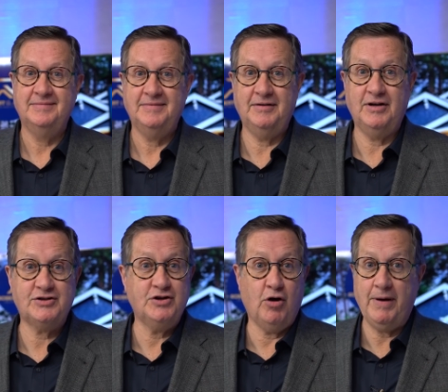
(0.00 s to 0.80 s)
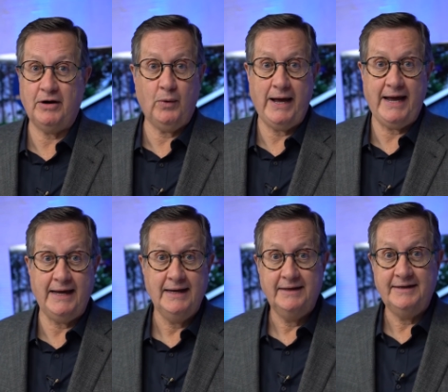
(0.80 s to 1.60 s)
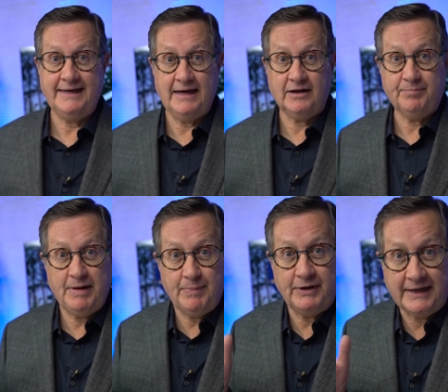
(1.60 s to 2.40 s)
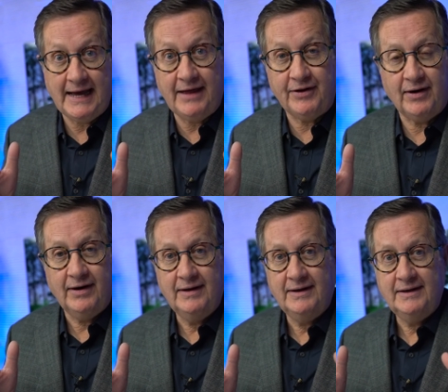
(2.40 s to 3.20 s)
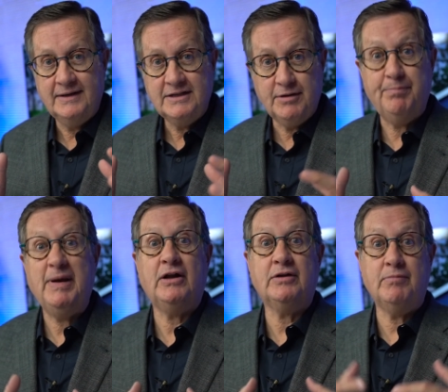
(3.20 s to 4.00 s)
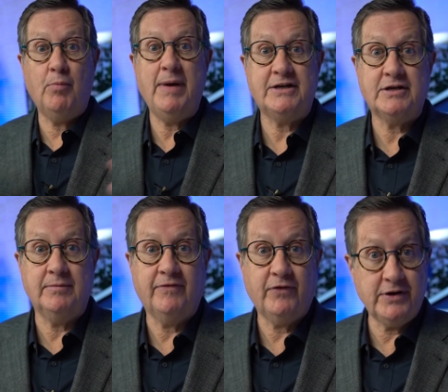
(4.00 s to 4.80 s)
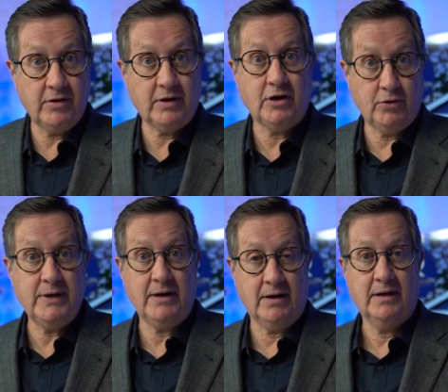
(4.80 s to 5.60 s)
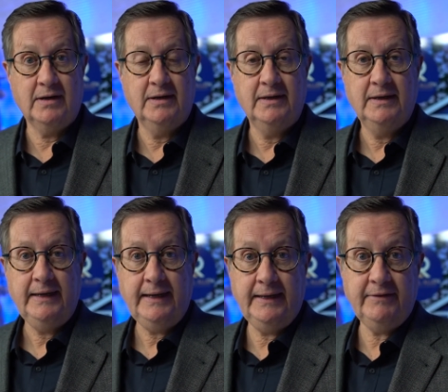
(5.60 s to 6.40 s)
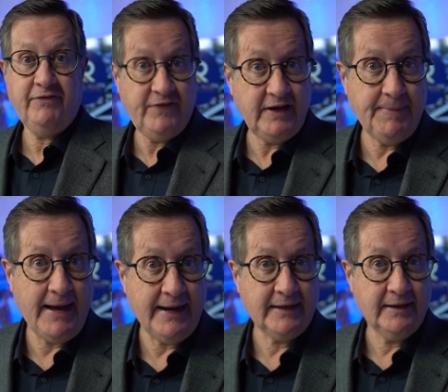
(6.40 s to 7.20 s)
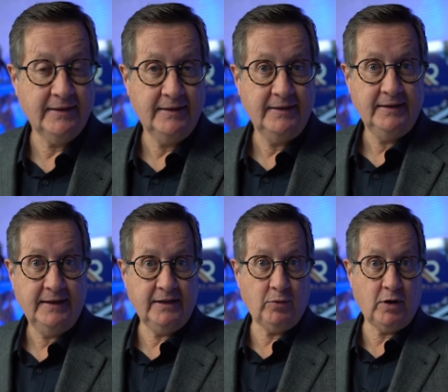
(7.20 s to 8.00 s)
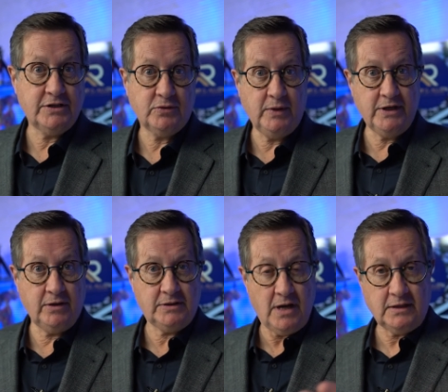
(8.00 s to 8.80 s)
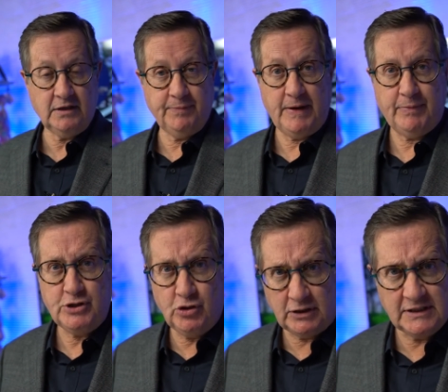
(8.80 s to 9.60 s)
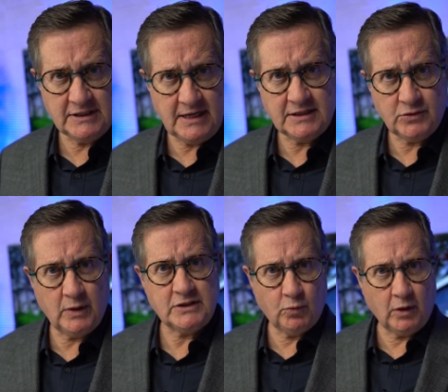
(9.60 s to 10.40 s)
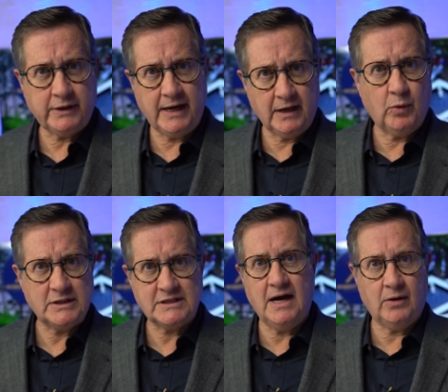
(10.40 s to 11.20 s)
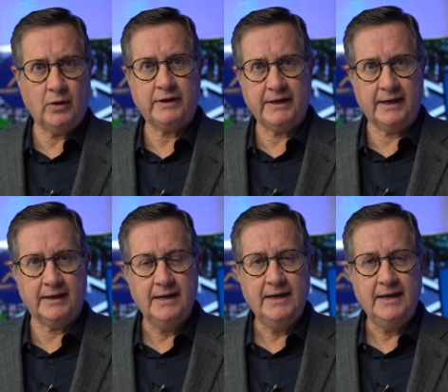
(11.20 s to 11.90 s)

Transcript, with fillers: And there's no better way to get people together to build momentum for your career. And feedback. In other words, when you're talking to people, you can sense what's working and what's not working.